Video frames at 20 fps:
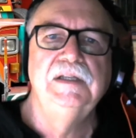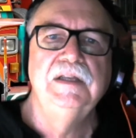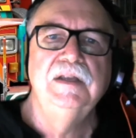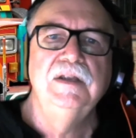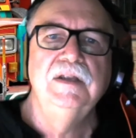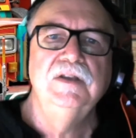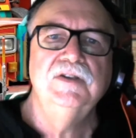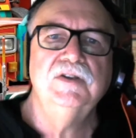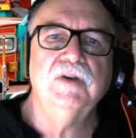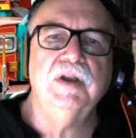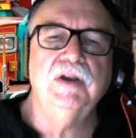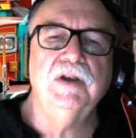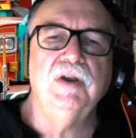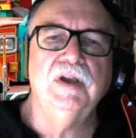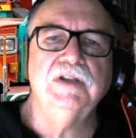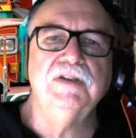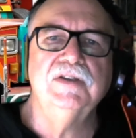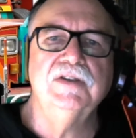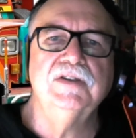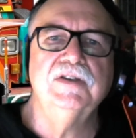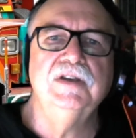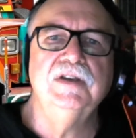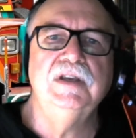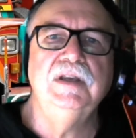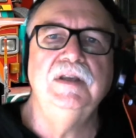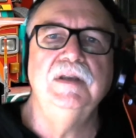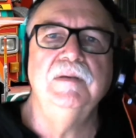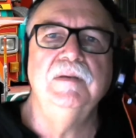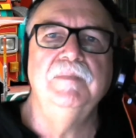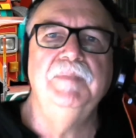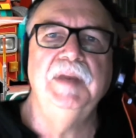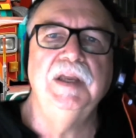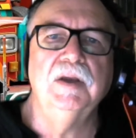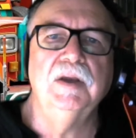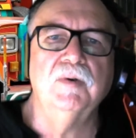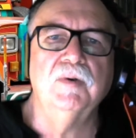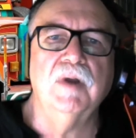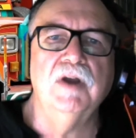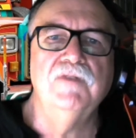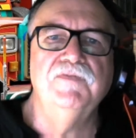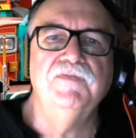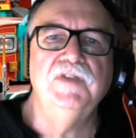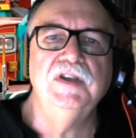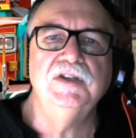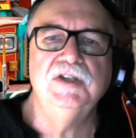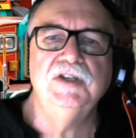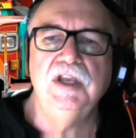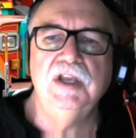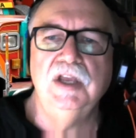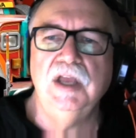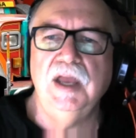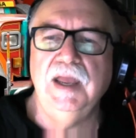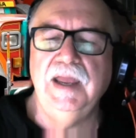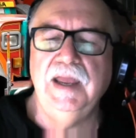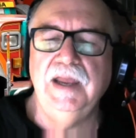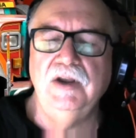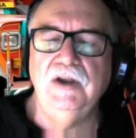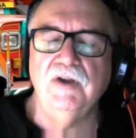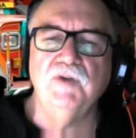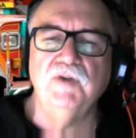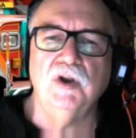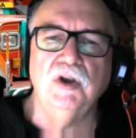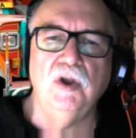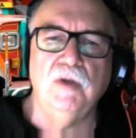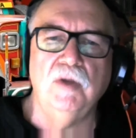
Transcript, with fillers: So I'd like to see bigger growth this year. And I've got a lot